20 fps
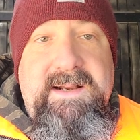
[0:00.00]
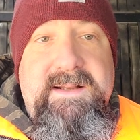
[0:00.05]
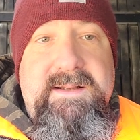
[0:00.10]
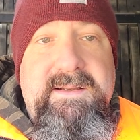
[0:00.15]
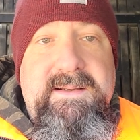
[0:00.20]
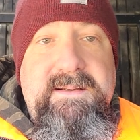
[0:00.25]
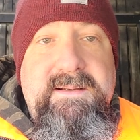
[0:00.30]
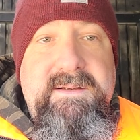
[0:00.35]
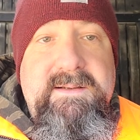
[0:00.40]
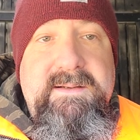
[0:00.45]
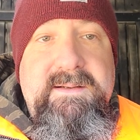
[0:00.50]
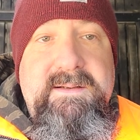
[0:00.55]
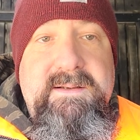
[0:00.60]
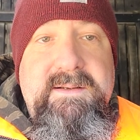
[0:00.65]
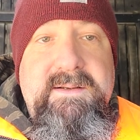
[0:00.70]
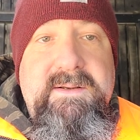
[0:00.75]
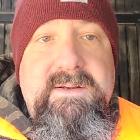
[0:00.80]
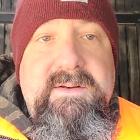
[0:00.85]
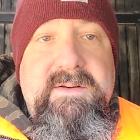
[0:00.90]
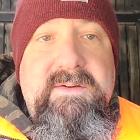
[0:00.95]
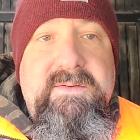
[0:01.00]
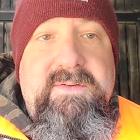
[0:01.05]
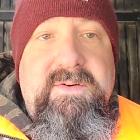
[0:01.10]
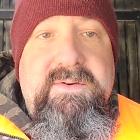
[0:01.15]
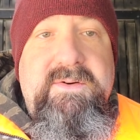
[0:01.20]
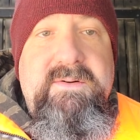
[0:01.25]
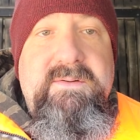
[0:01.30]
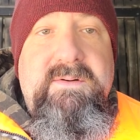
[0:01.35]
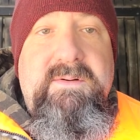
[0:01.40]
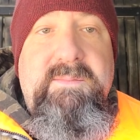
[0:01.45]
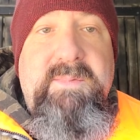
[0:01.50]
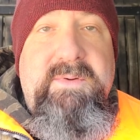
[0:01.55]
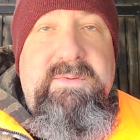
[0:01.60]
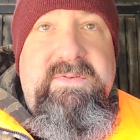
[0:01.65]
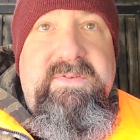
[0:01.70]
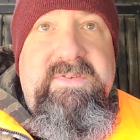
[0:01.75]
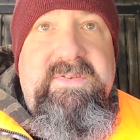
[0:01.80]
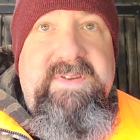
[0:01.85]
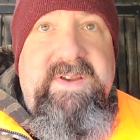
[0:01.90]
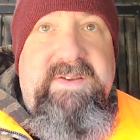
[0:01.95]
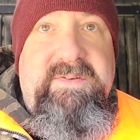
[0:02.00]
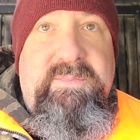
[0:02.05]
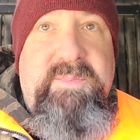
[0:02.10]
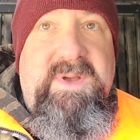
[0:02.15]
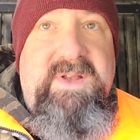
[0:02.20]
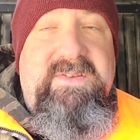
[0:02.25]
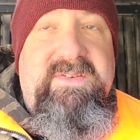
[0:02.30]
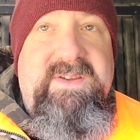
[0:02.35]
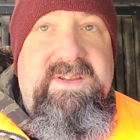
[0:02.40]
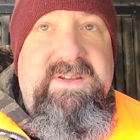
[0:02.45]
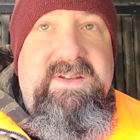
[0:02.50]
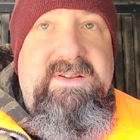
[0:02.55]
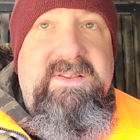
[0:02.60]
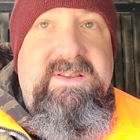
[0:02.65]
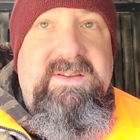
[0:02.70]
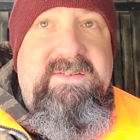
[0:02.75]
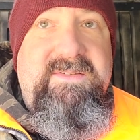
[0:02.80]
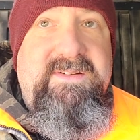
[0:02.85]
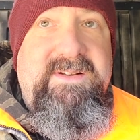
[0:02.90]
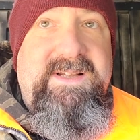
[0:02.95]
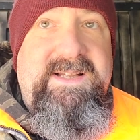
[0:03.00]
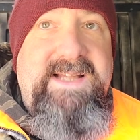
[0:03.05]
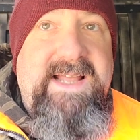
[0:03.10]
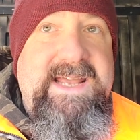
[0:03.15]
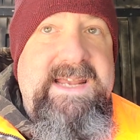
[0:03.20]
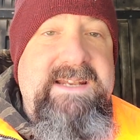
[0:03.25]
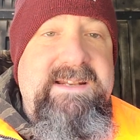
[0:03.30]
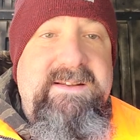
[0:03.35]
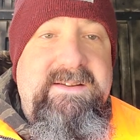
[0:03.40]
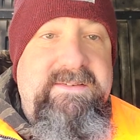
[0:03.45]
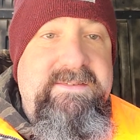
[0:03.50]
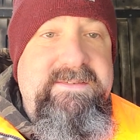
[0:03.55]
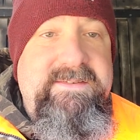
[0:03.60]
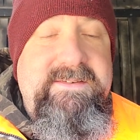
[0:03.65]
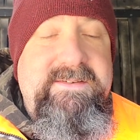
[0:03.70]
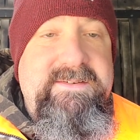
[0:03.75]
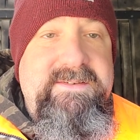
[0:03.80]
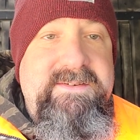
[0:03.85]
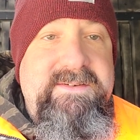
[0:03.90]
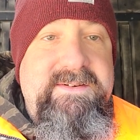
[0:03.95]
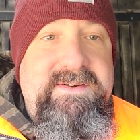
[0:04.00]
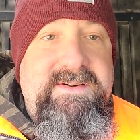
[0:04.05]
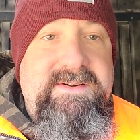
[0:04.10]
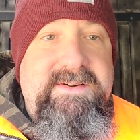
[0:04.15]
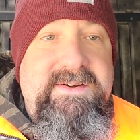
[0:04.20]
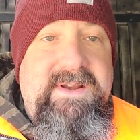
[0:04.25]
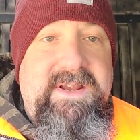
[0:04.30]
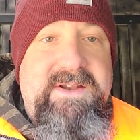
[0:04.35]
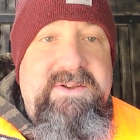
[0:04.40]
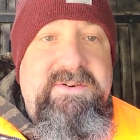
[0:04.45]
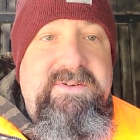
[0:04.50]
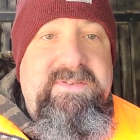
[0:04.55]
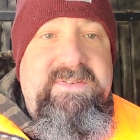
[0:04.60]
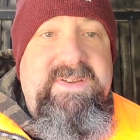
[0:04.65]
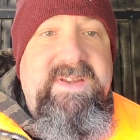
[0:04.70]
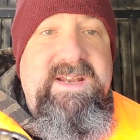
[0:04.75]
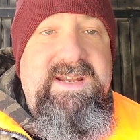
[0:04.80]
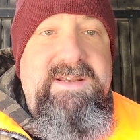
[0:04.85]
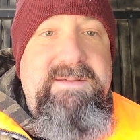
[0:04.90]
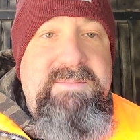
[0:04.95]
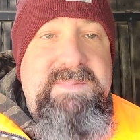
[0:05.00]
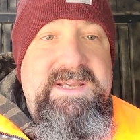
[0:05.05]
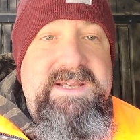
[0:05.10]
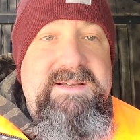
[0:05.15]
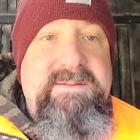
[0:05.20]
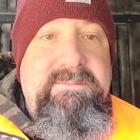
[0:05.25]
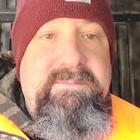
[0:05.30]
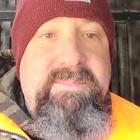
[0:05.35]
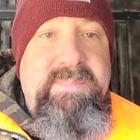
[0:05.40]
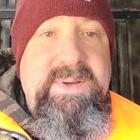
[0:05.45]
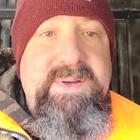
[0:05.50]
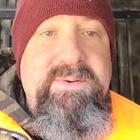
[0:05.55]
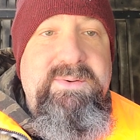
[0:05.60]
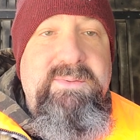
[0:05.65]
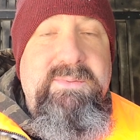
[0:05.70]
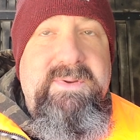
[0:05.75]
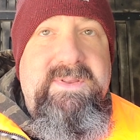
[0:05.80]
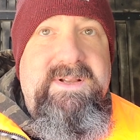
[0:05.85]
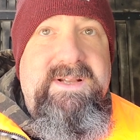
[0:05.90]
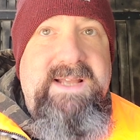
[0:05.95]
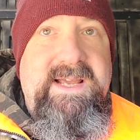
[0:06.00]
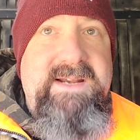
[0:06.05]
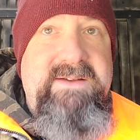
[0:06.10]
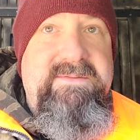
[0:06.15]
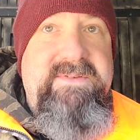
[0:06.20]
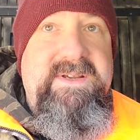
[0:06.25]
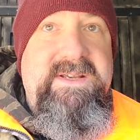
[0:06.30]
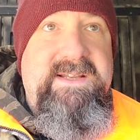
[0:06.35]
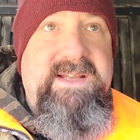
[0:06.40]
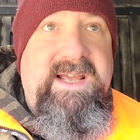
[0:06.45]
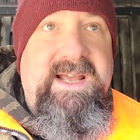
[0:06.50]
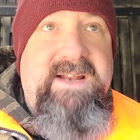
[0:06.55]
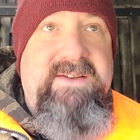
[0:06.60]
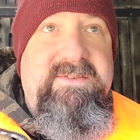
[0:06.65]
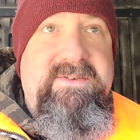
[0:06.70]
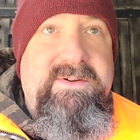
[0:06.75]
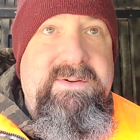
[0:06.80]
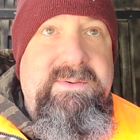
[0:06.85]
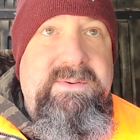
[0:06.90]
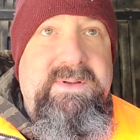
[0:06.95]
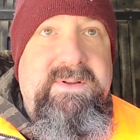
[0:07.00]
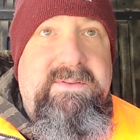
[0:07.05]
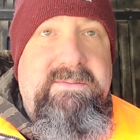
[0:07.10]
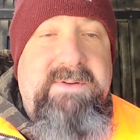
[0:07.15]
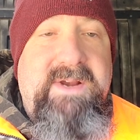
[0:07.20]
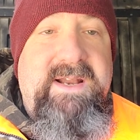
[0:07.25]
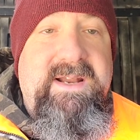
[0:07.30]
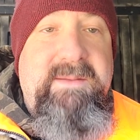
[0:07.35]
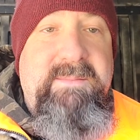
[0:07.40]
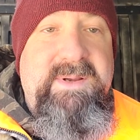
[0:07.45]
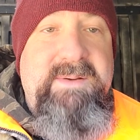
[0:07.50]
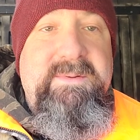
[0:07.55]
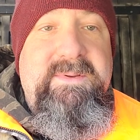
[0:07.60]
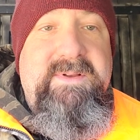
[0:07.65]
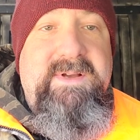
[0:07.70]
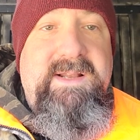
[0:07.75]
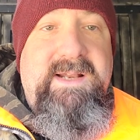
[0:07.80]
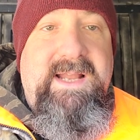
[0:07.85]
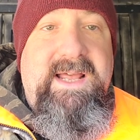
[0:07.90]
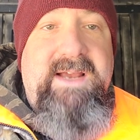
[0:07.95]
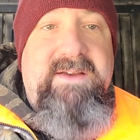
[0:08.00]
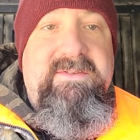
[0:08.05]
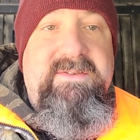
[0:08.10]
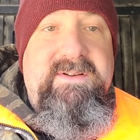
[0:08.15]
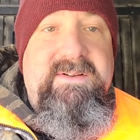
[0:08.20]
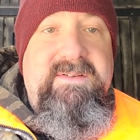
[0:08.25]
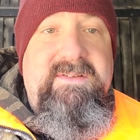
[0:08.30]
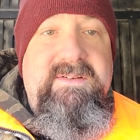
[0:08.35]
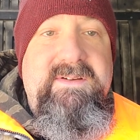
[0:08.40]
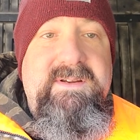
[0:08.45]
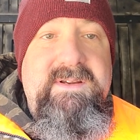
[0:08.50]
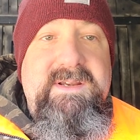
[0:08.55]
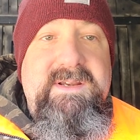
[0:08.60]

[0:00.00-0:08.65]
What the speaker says: it. So you're almost 6 months into this lateness, and you're sending me a bill with a late fee attached to it, threatening me with collections,